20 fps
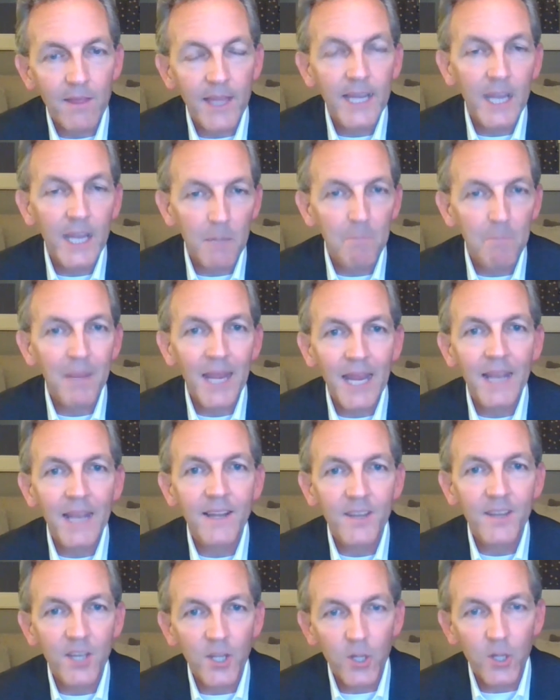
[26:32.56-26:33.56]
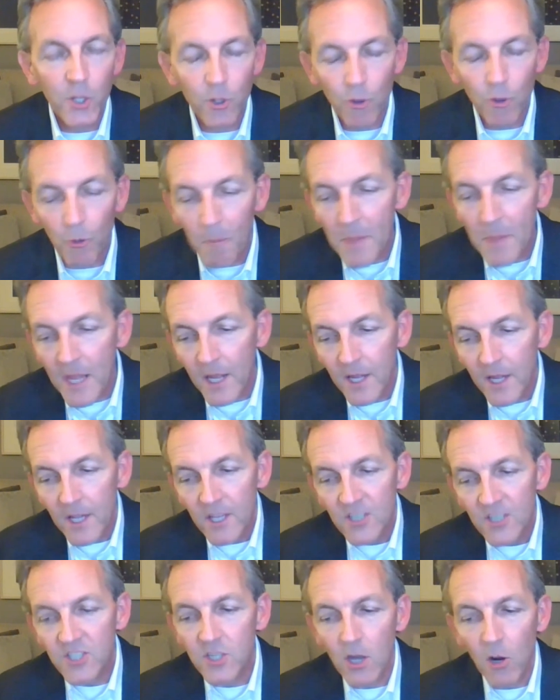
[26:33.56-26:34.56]
get paid to do.
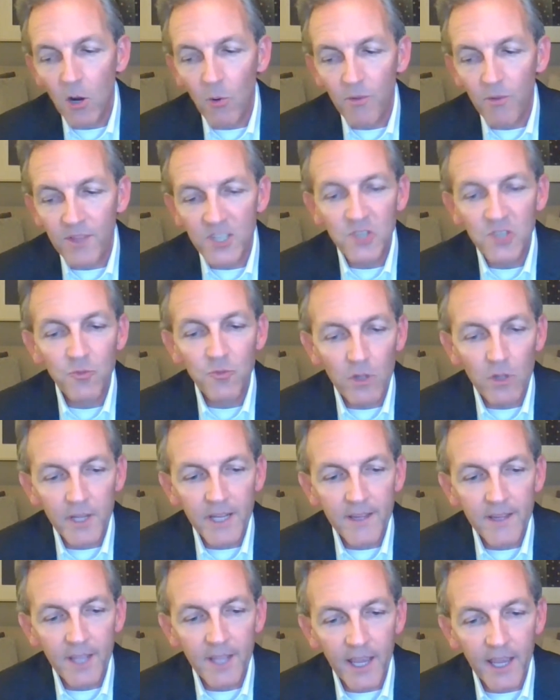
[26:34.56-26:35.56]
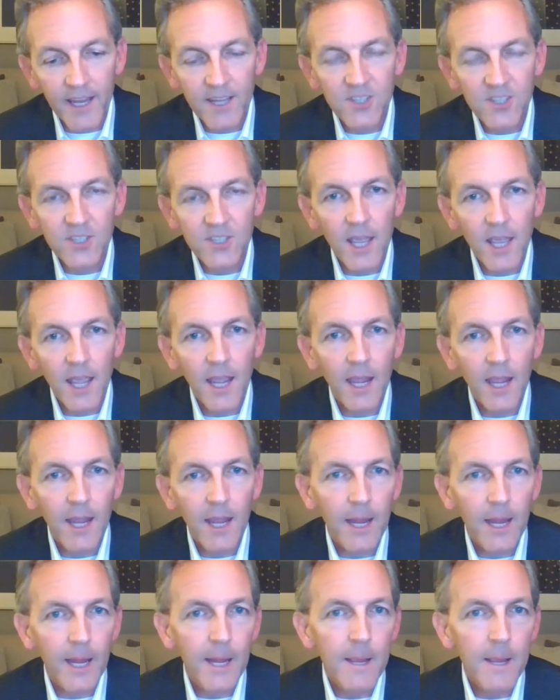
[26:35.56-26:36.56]
So this really takes
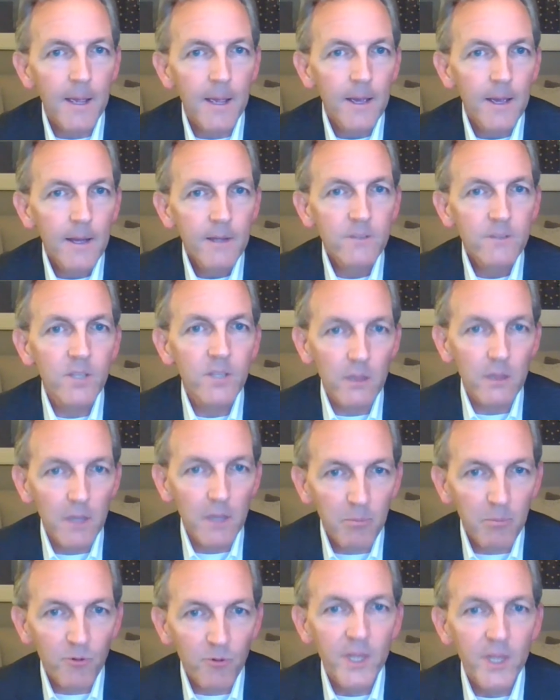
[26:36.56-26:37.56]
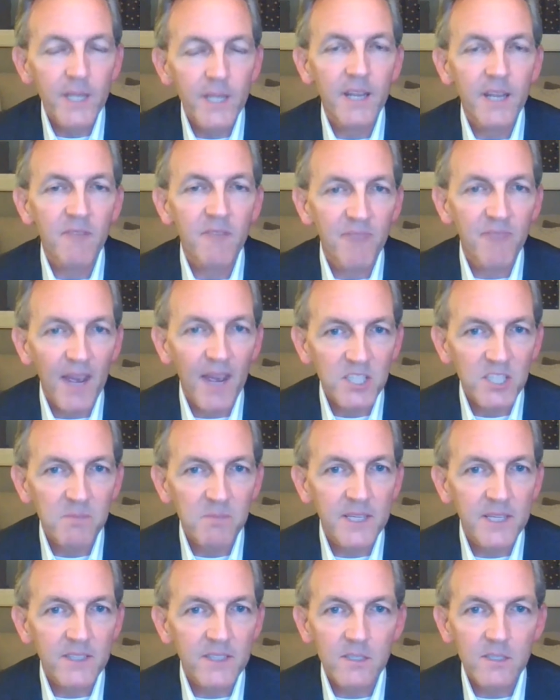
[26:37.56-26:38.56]
a deliberate
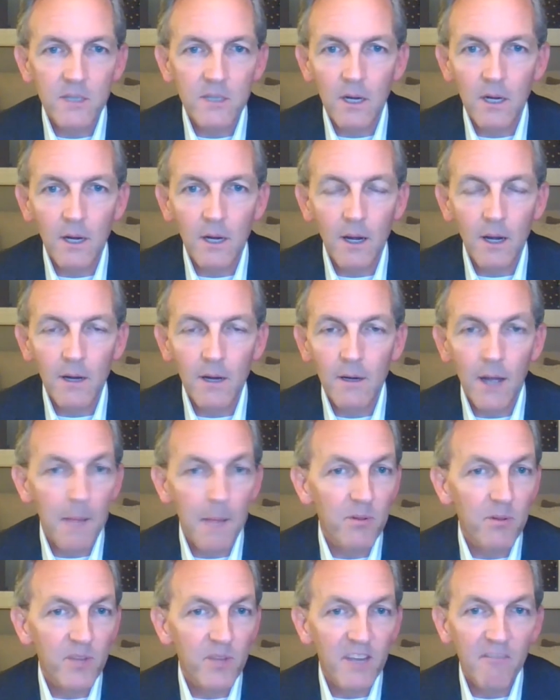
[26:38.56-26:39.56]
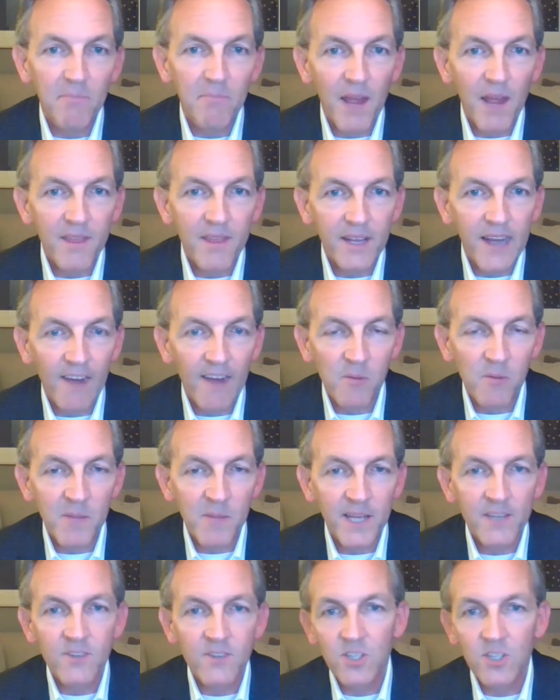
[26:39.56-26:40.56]
investment, I believe, by the
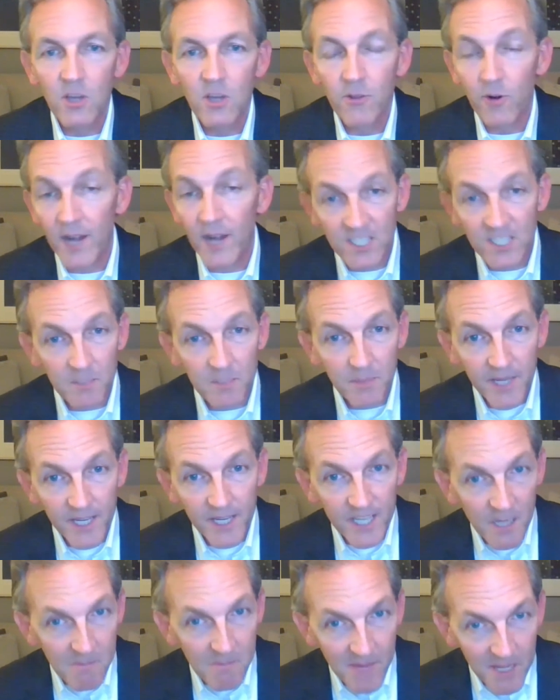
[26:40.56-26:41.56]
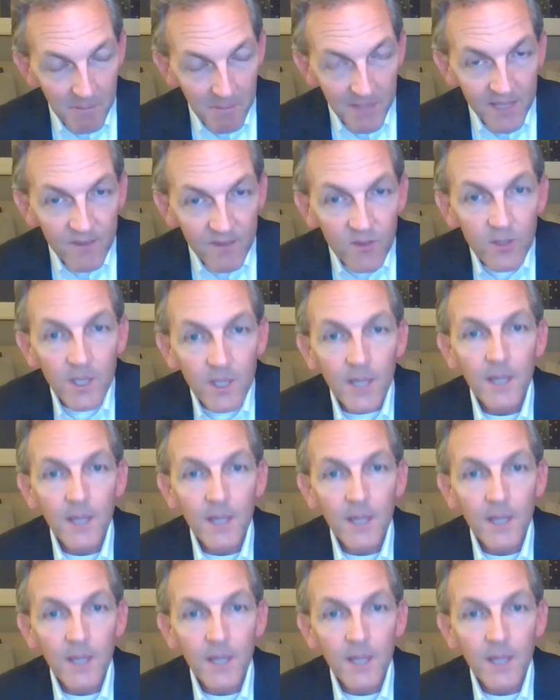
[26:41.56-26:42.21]
government. So there has to be a commitment.